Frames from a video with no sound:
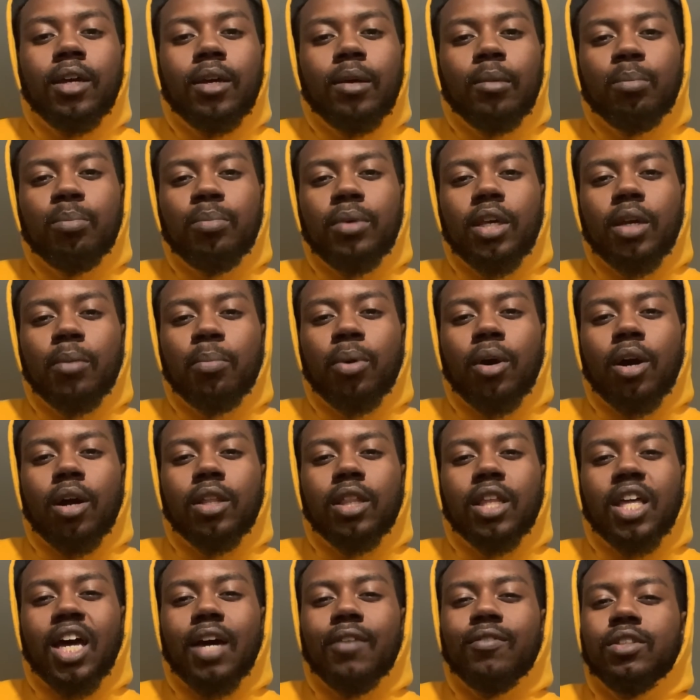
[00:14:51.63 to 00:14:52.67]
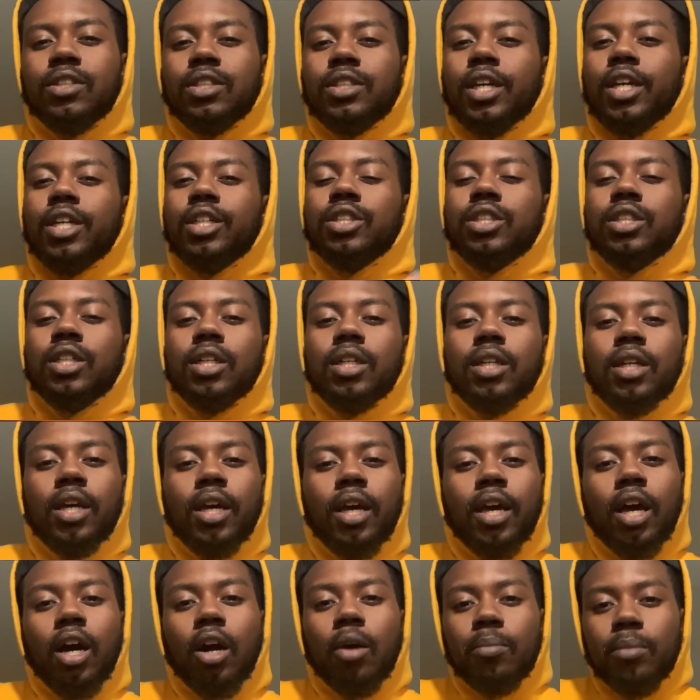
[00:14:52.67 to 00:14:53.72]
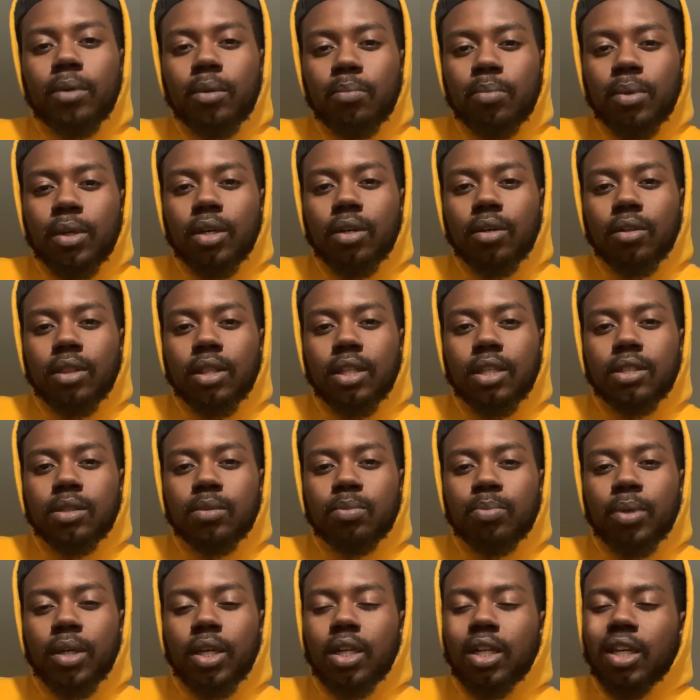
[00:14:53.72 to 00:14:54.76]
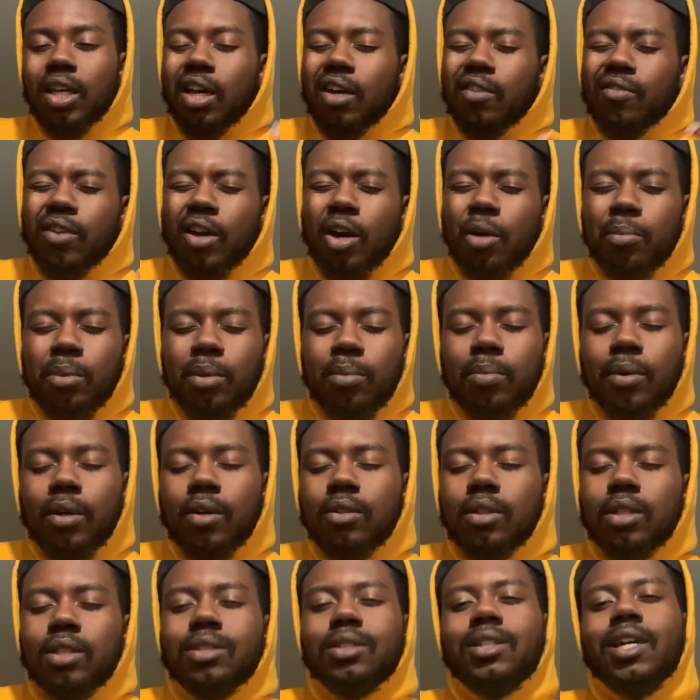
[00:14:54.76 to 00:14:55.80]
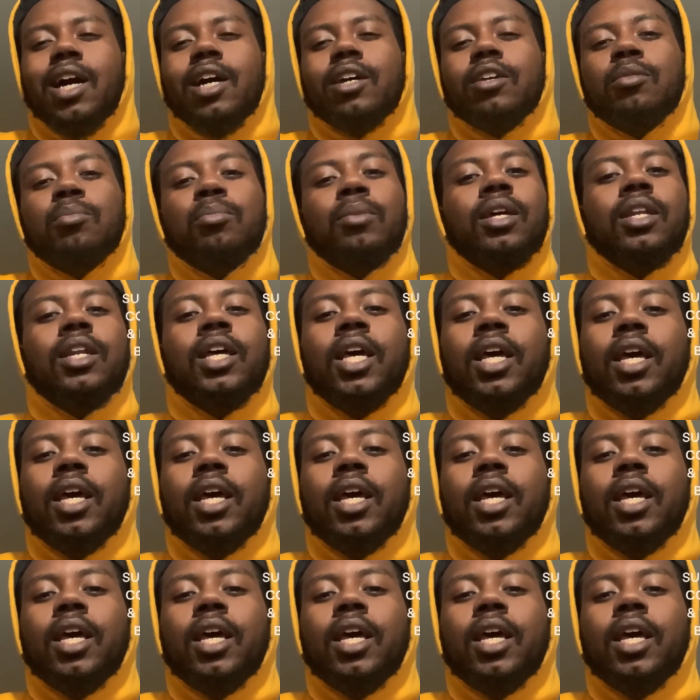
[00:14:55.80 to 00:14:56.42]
be a part of the conversation, help me build this PDF, help me build this document,